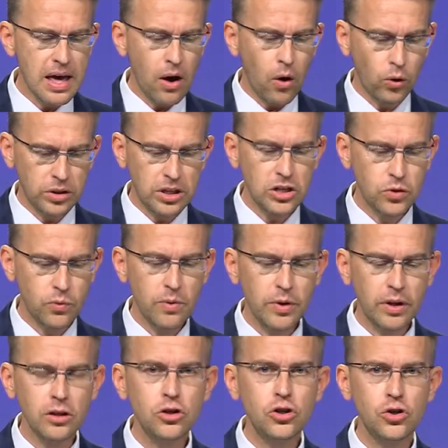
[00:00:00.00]
On this, we
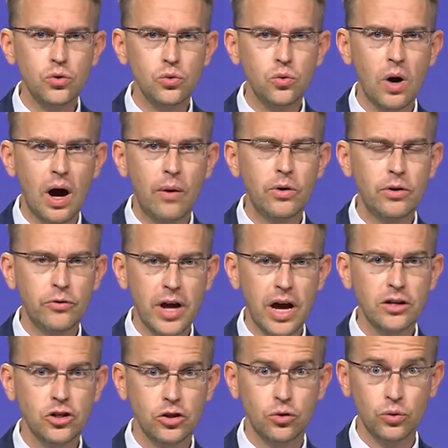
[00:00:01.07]
will issue our
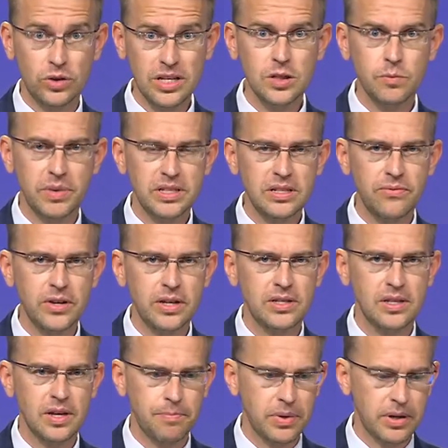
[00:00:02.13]
reaction to this specific
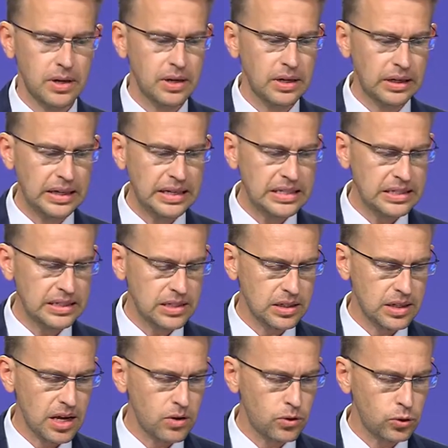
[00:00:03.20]
step uh, later
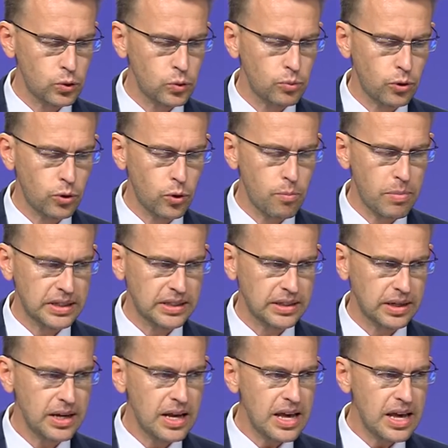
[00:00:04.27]
today or tomorrow. But uh,